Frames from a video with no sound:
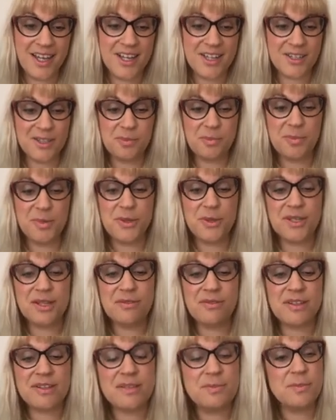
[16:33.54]
the
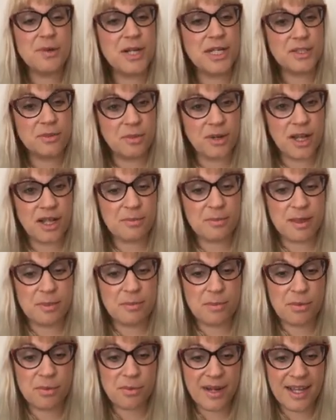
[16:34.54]
beautiful Spirit World by
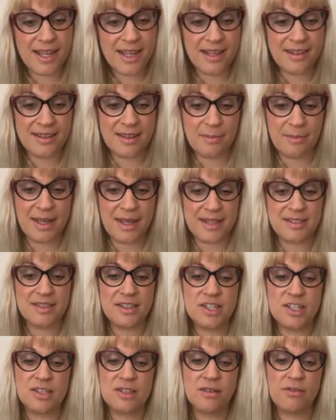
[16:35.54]
bringing the
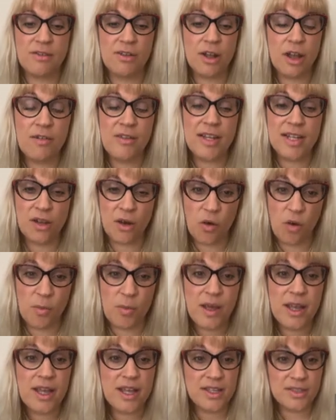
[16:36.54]
messages of love and hope
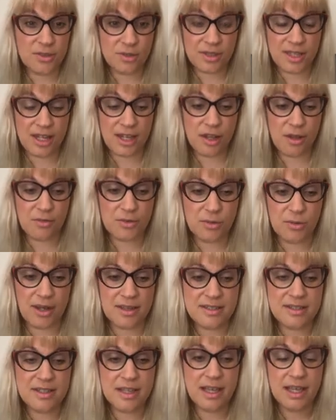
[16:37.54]
to their loved
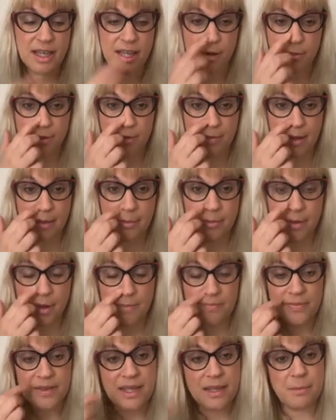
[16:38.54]
ones. Remember,
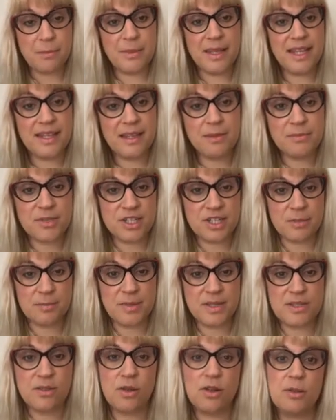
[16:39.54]
mediumship
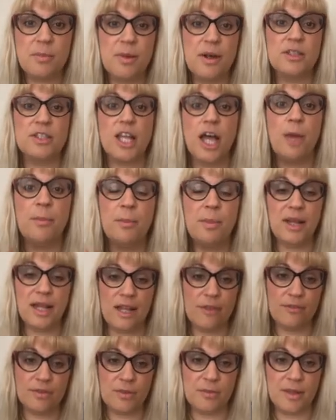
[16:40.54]
is all about
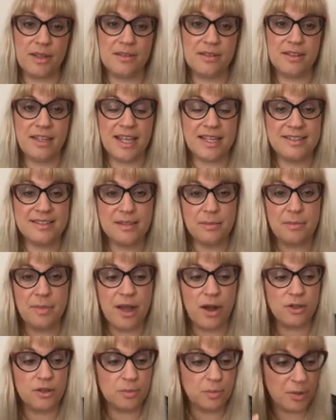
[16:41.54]
upliftment. It's
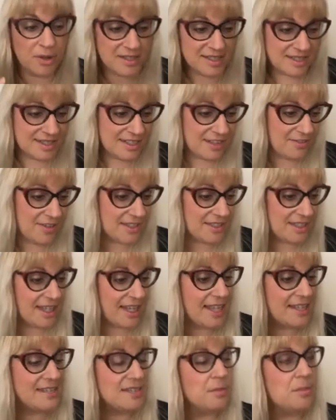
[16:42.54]
about positivity.
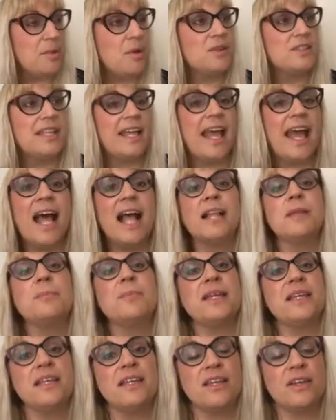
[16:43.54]
It's about
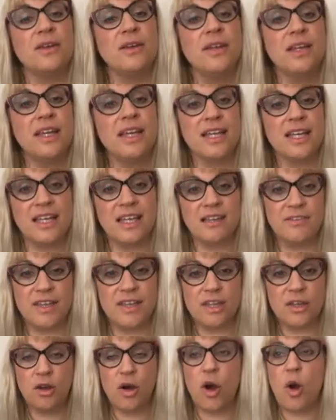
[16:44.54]
helping you,
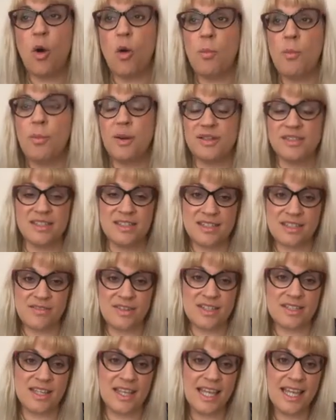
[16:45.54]
giving you hope,
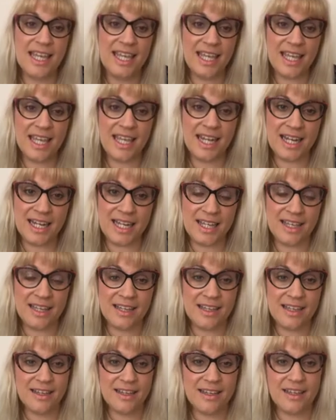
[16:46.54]
positivity, healing,
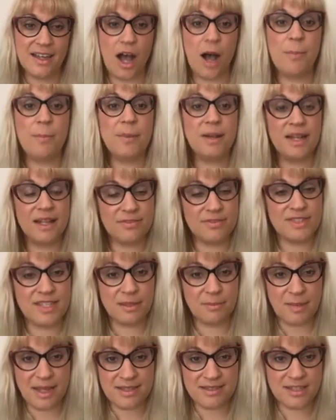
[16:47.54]

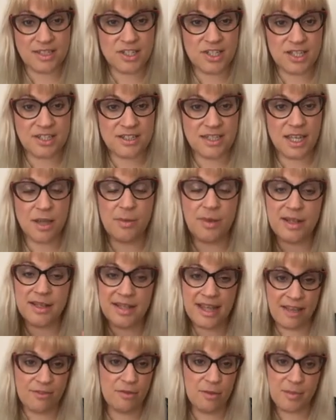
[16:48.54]
uplifting messages. It will
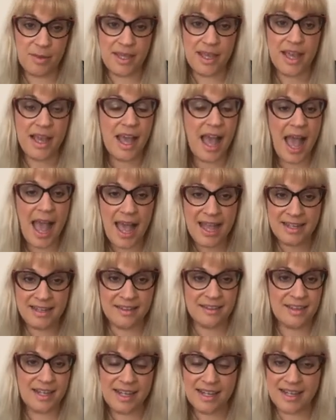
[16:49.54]
never be
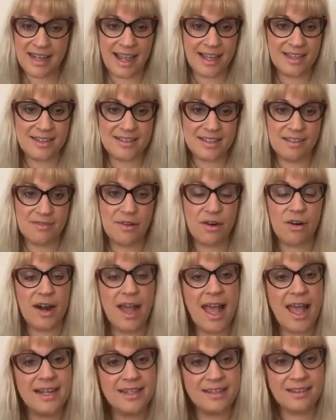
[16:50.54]
anything negative or
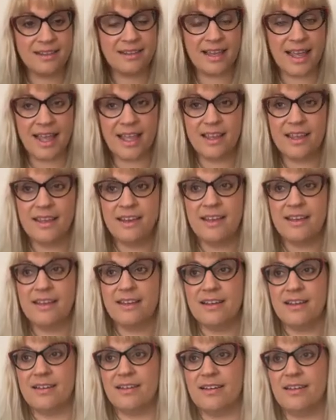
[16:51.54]
anything
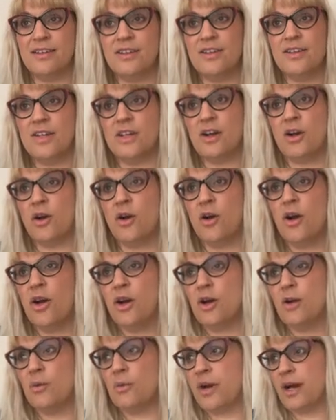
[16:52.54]

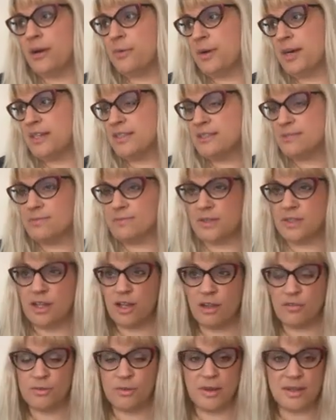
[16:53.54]
whereas your
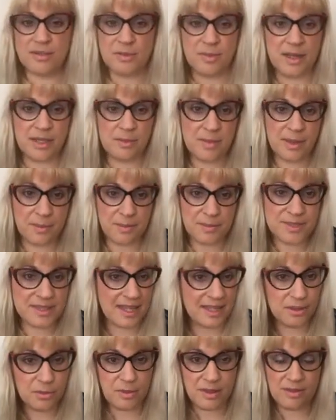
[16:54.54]
loved ones might be
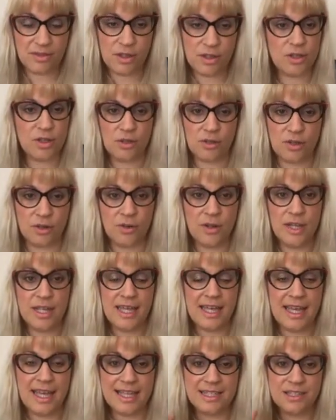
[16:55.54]
upset with you. No.
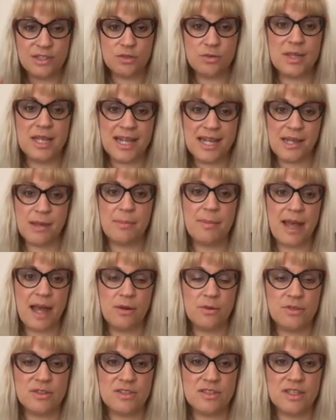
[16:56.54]
It's really
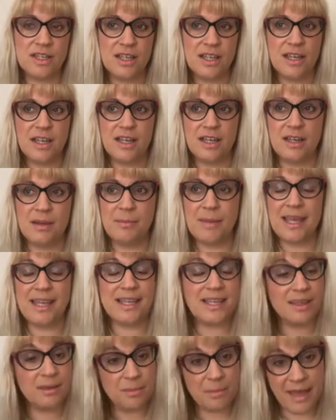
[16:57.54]
about
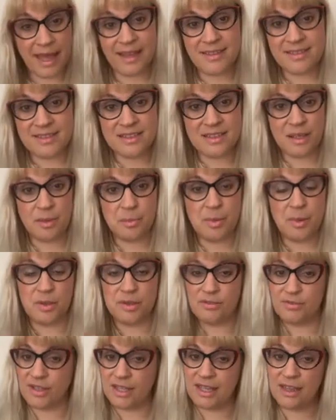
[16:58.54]
making amends, about
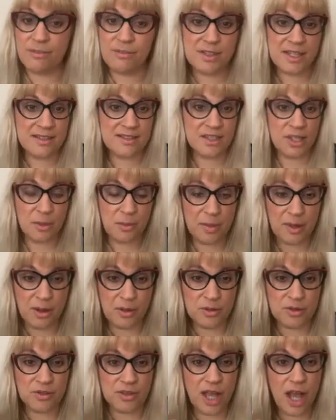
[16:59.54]
forgiveness,
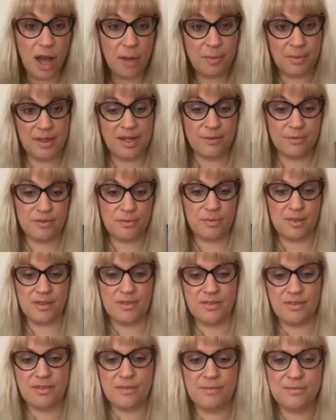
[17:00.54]
about
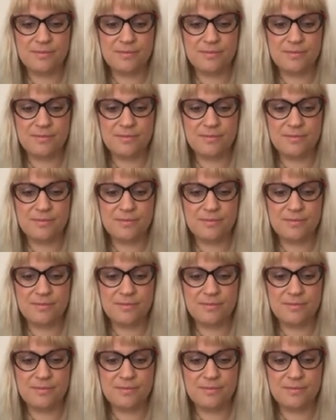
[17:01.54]
upliftment.